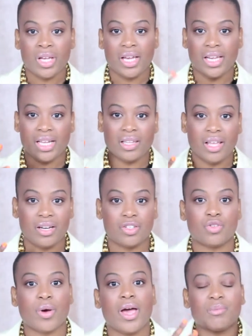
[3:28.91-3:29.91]
and I let
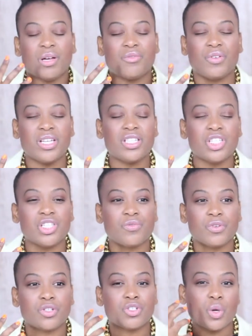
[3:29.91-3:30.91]
it dry, my face just
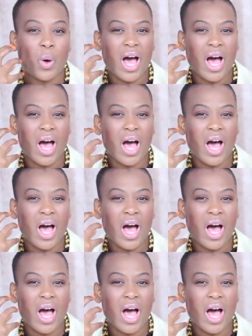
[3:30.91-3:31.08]
feels so